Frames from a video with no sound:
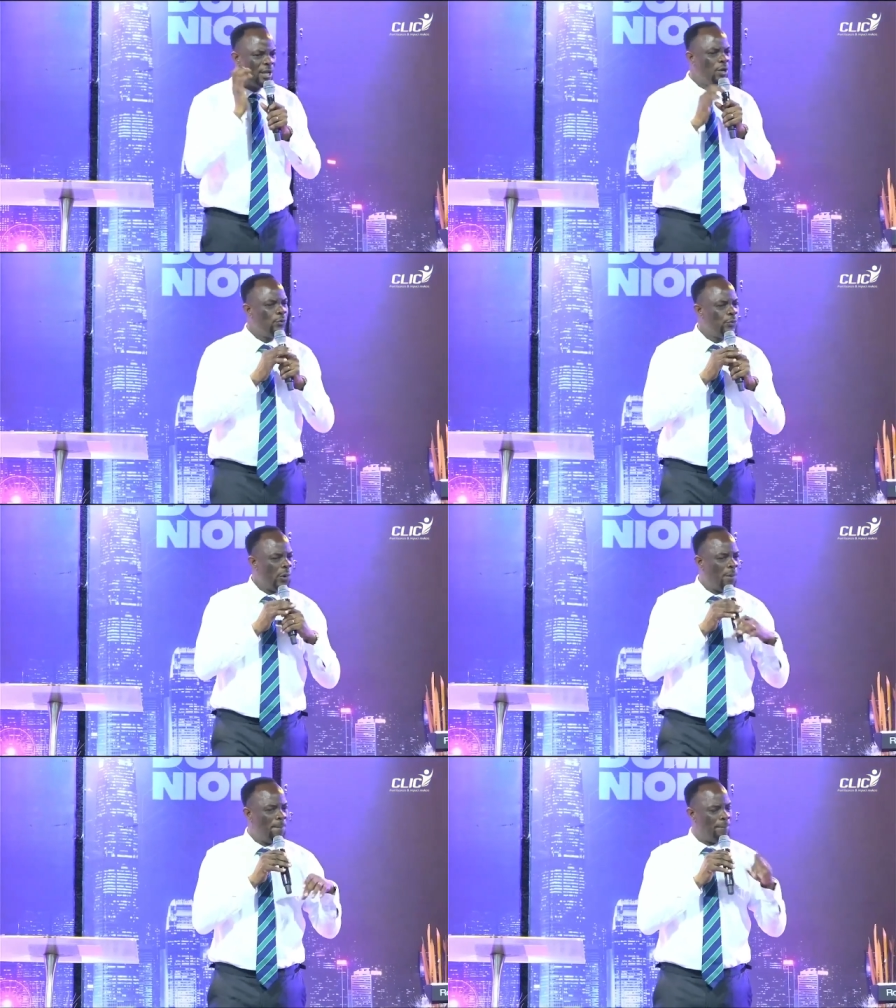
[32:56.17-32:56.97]

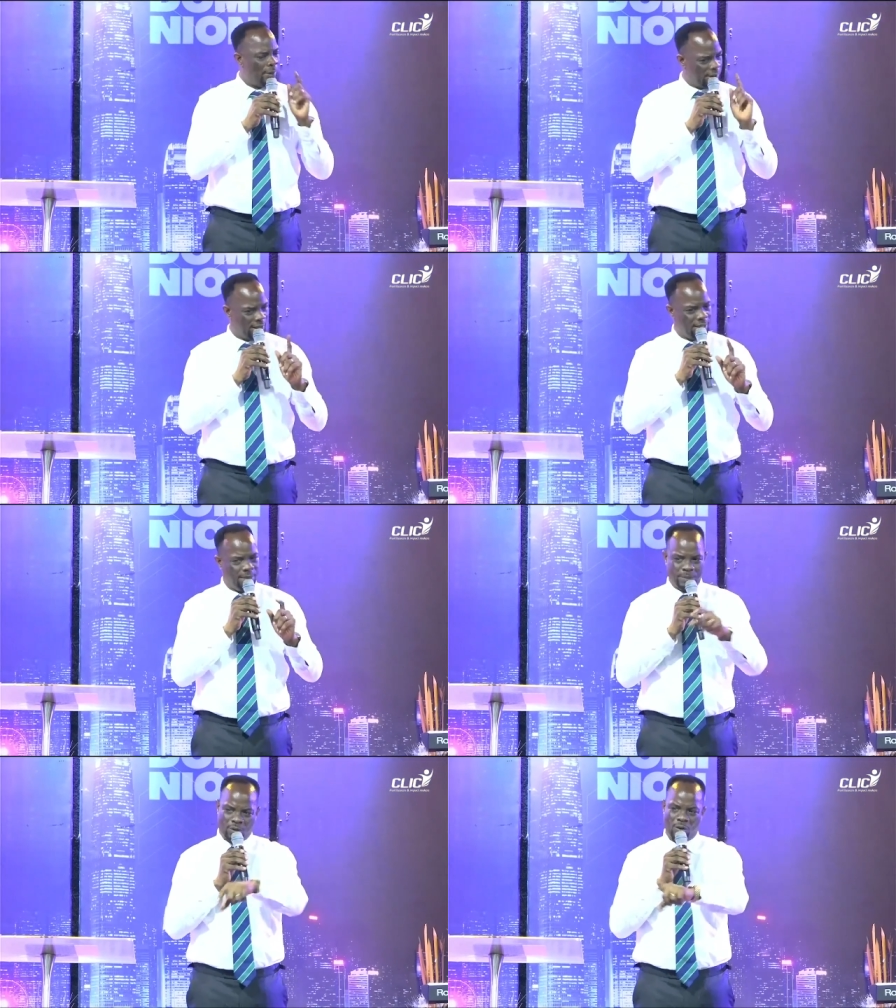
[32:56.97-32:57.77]
Nobody,
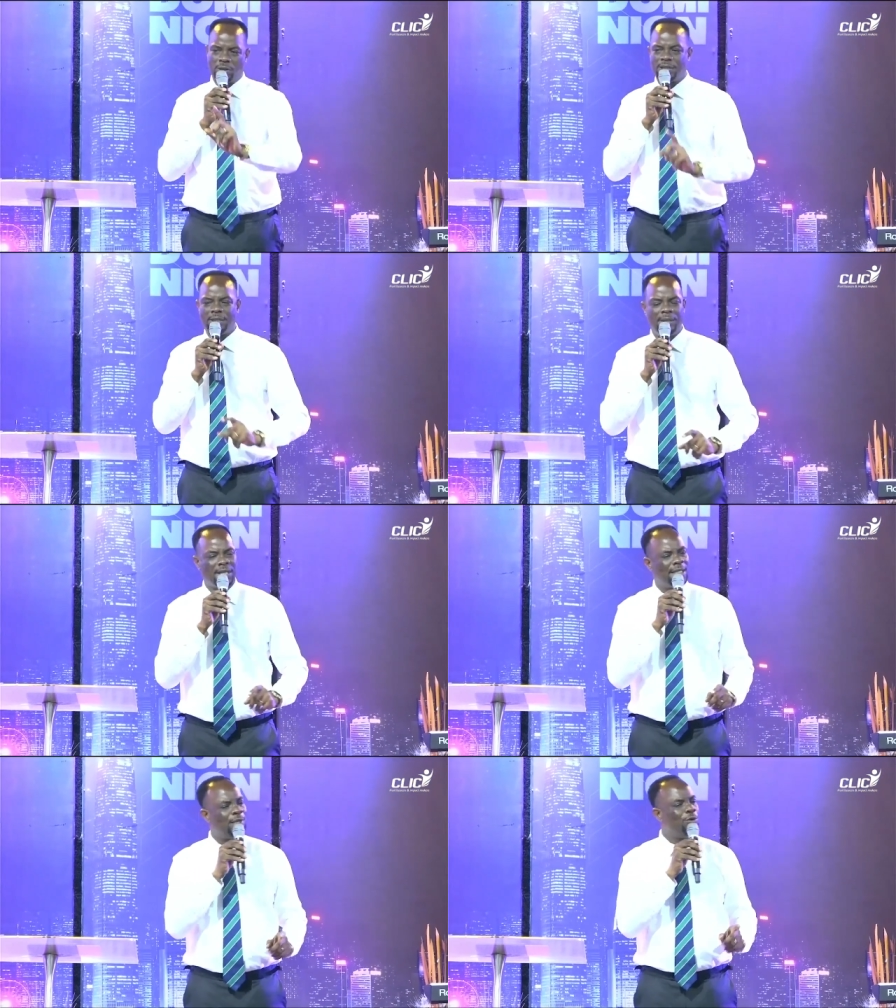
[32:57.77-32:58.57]
because I was in the meeting, I
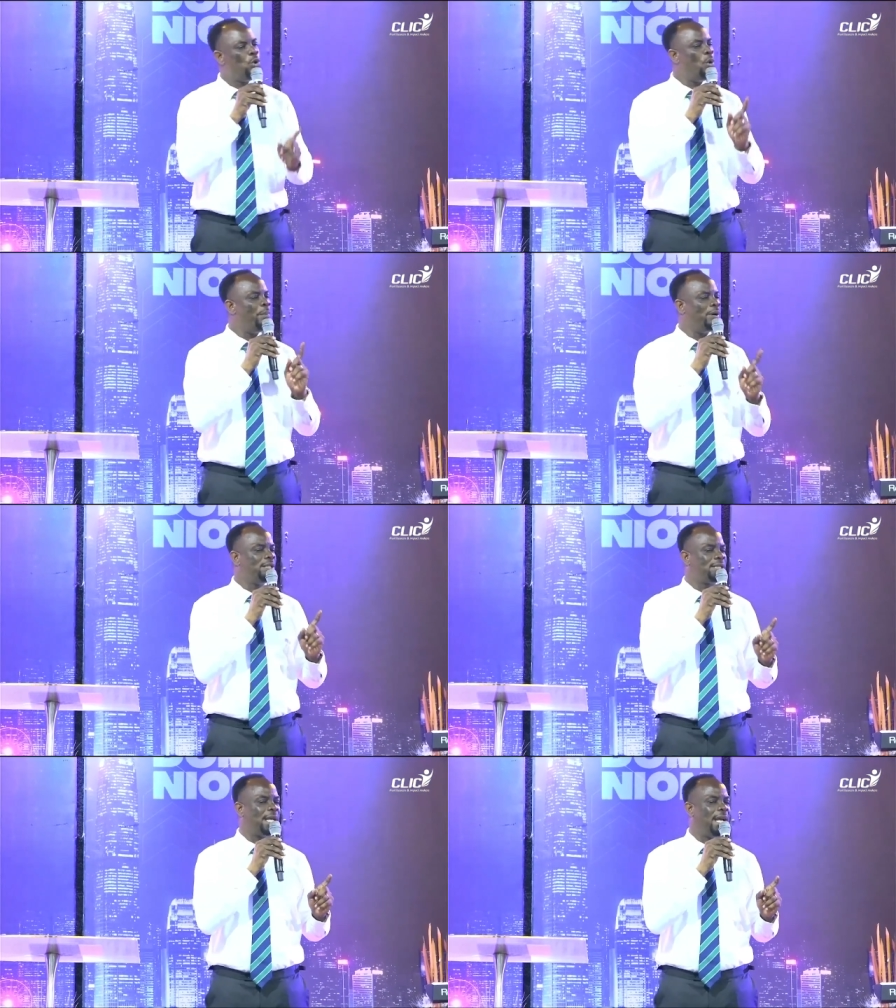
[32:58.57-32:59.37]
said, nobody
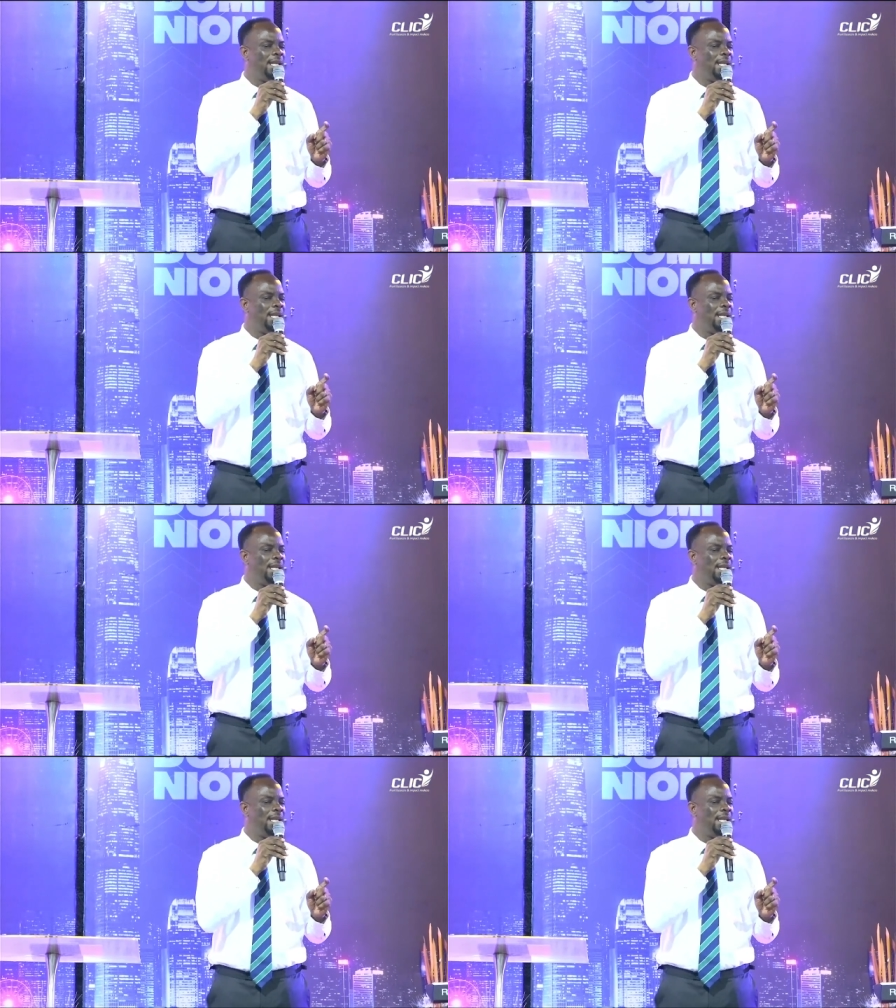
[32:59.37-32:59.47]
said,